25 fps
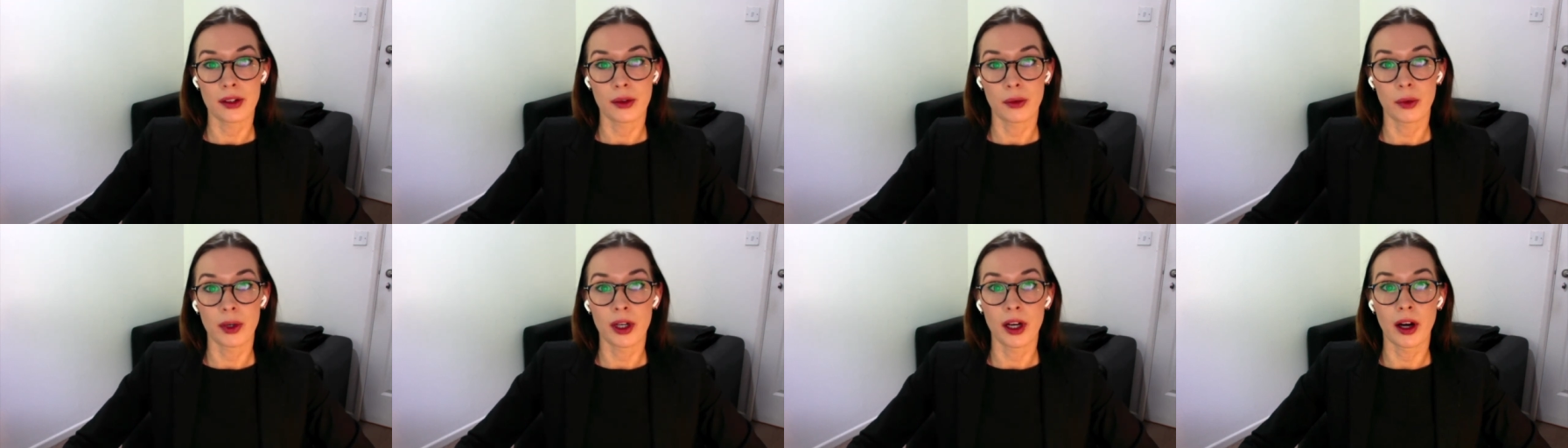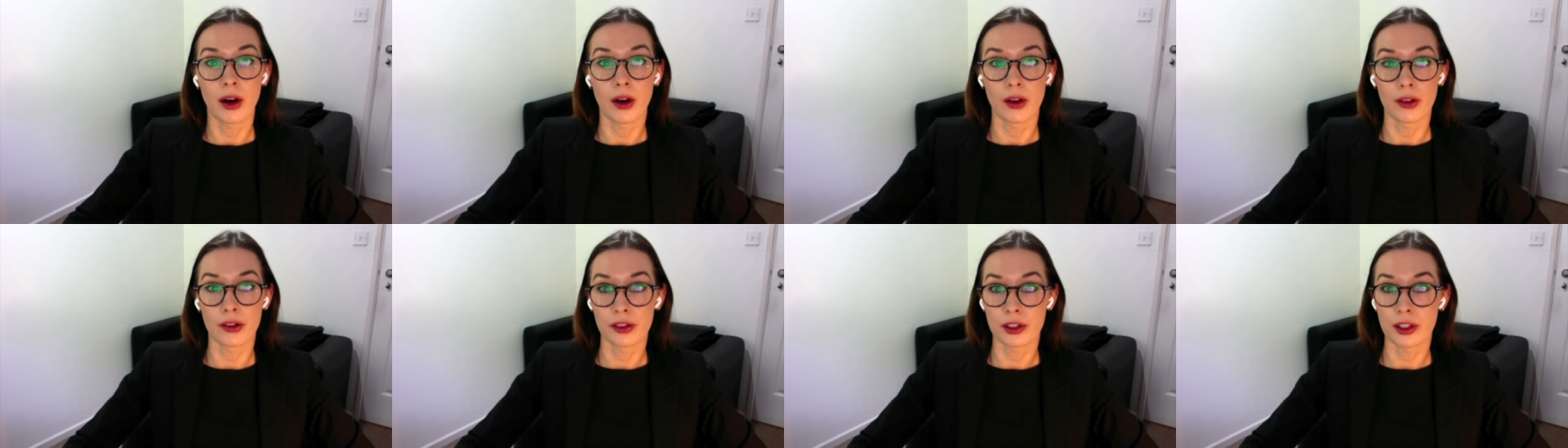We
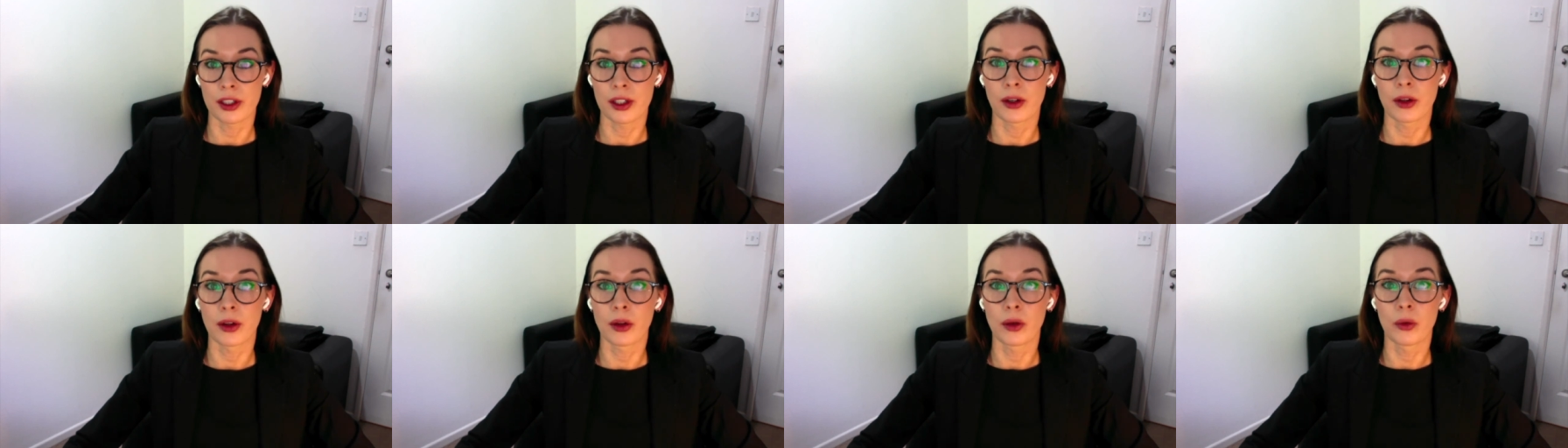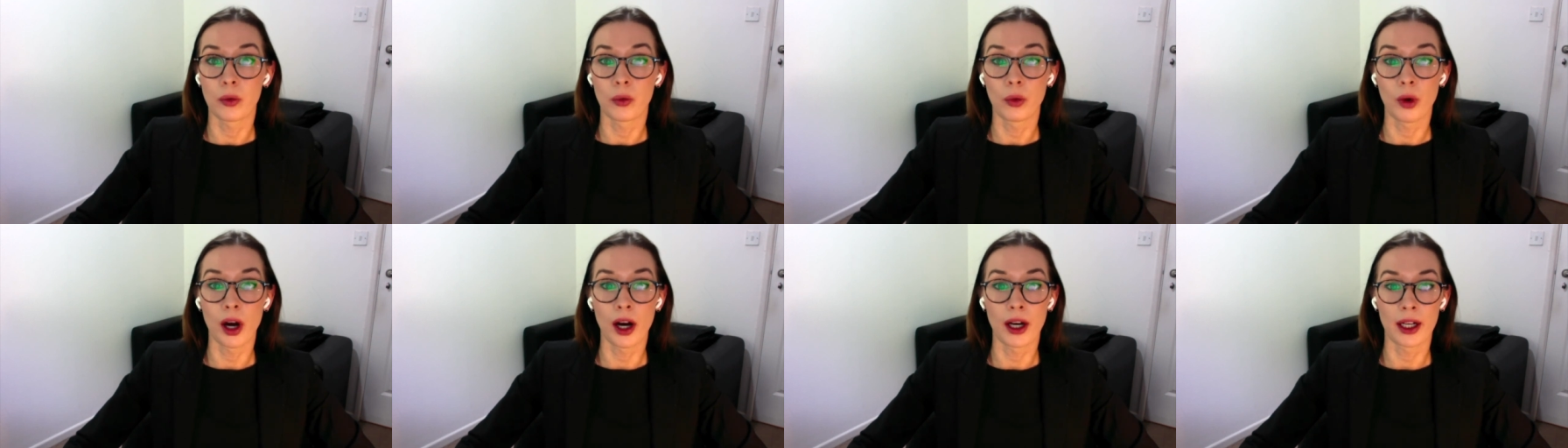are still
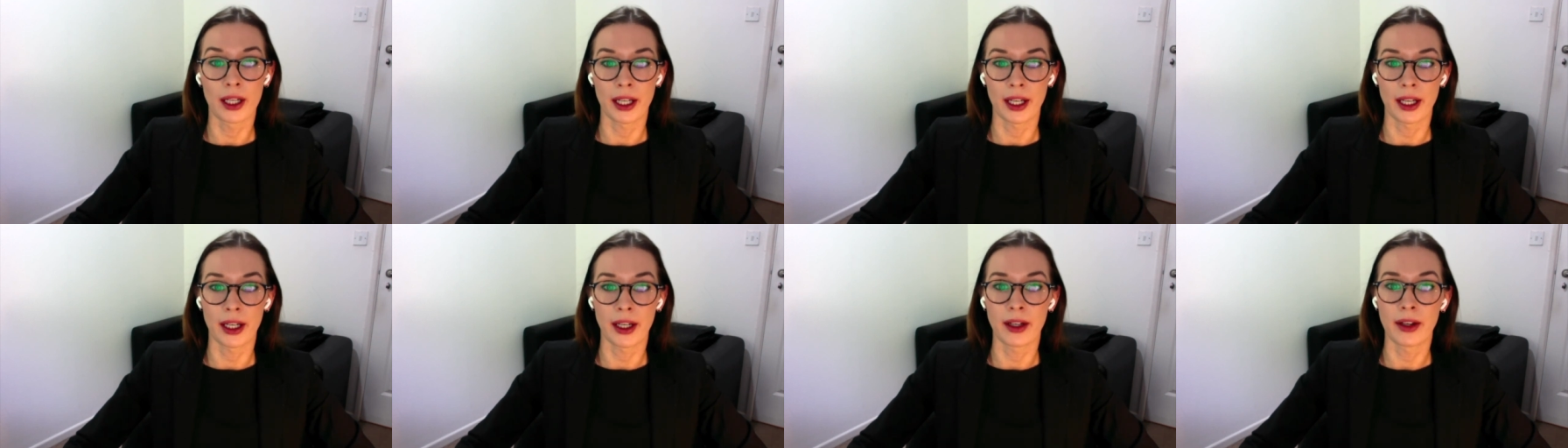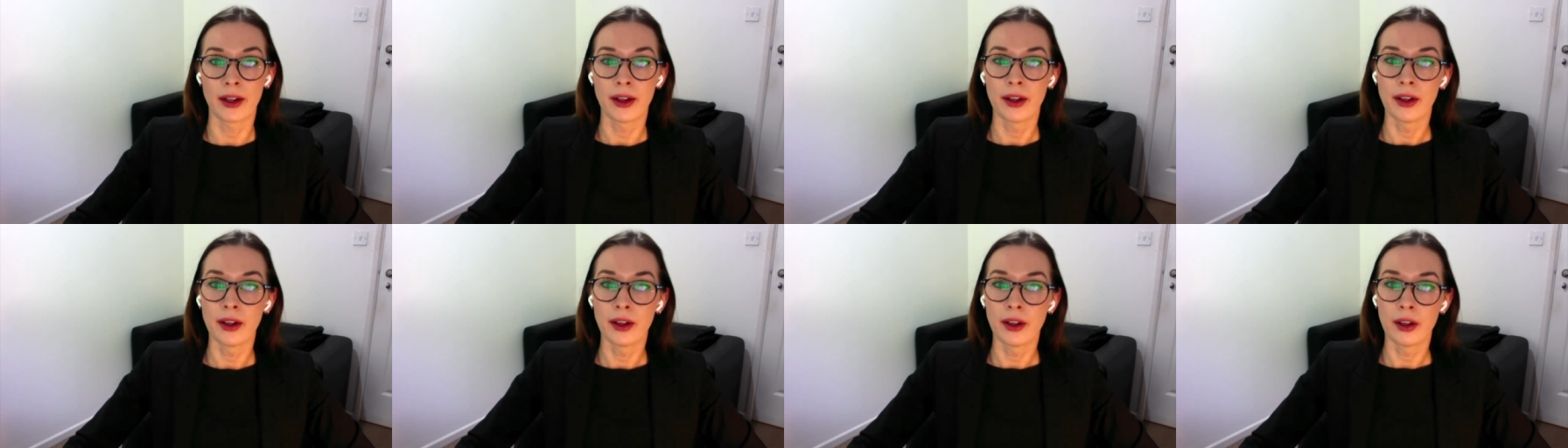working,
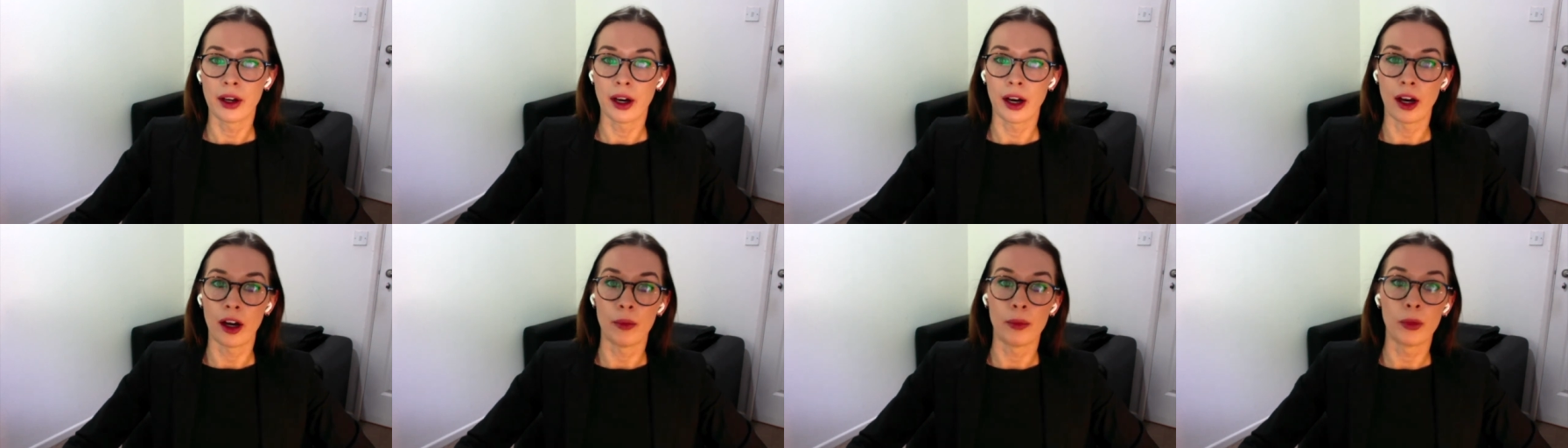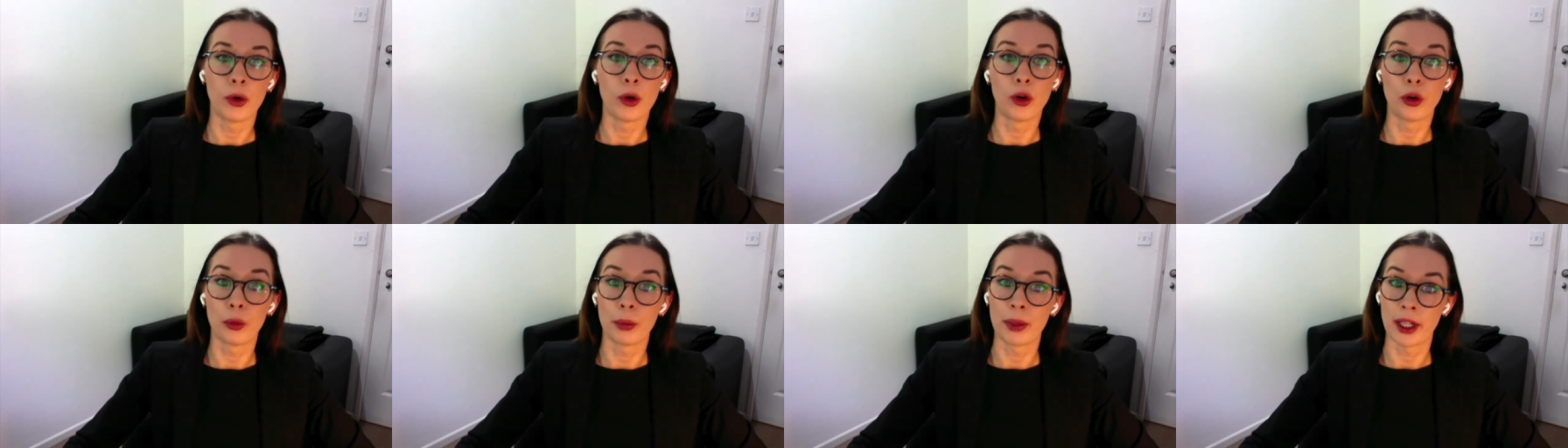
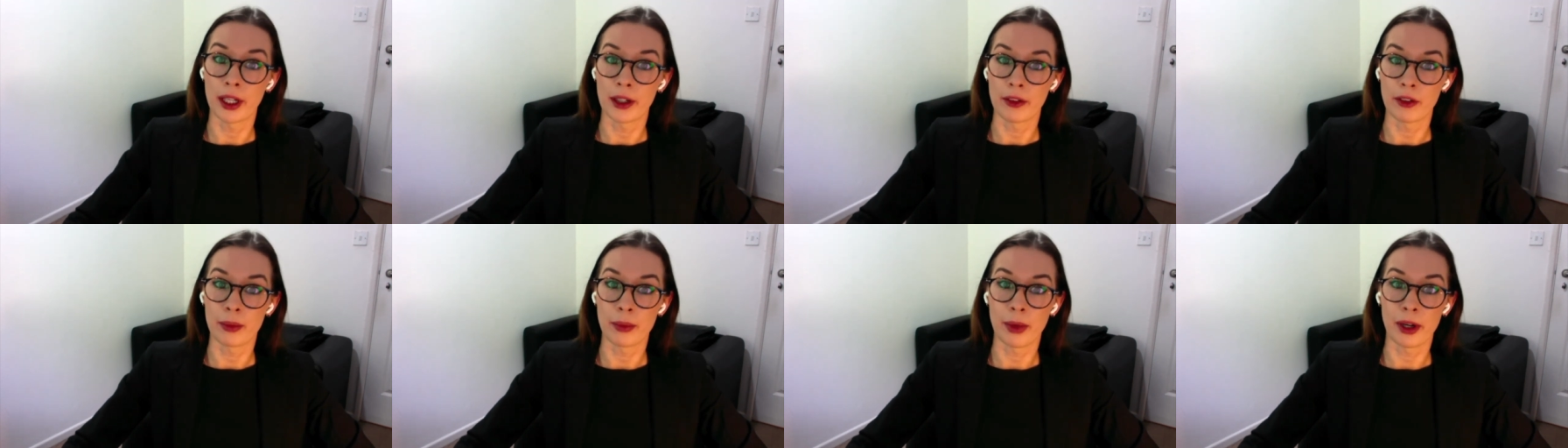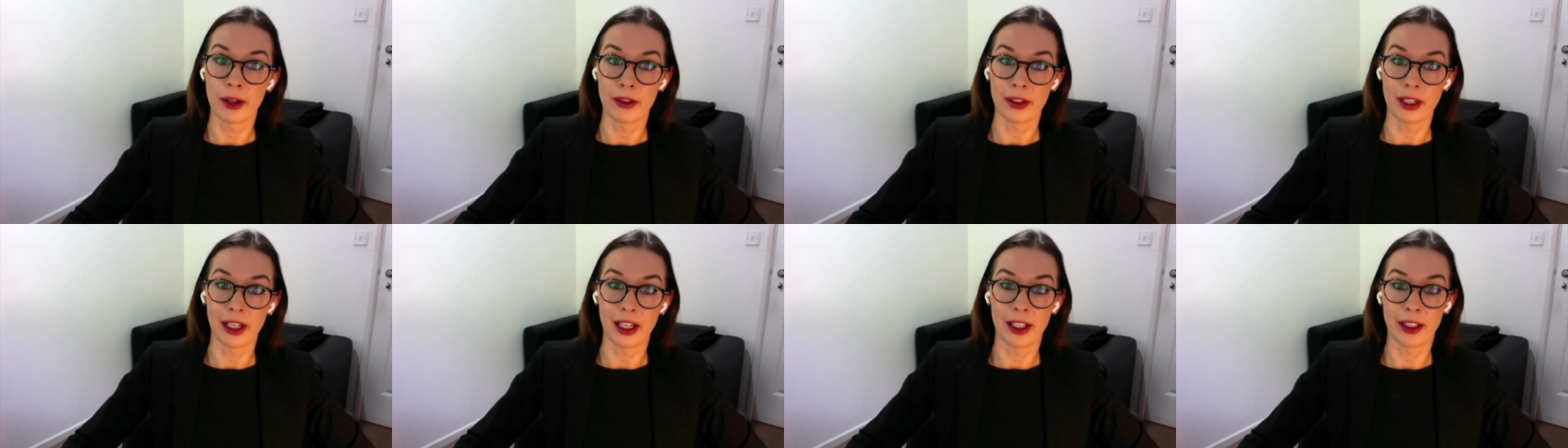albeit
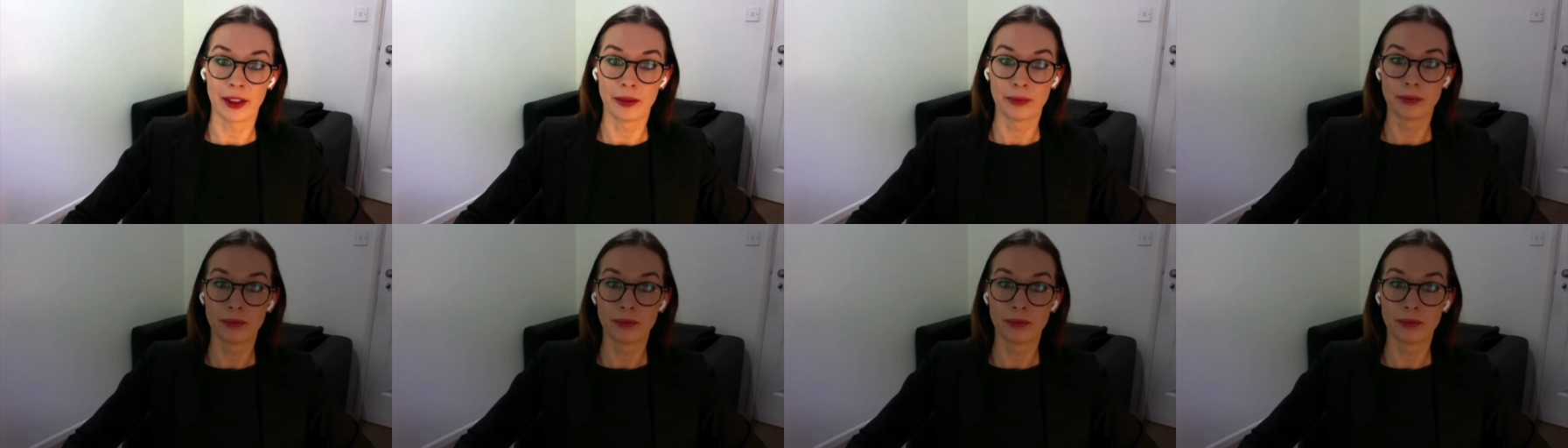remotely.